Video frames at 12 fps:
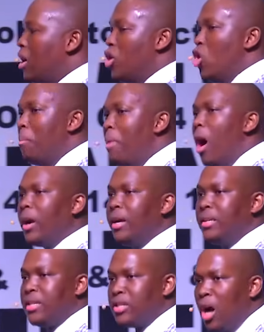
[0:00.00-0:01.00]
your
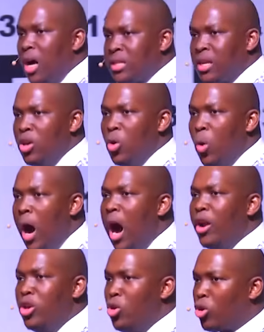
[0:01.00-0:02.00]
market is asking you how
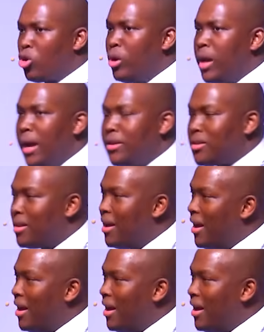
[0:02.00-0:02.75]
do you create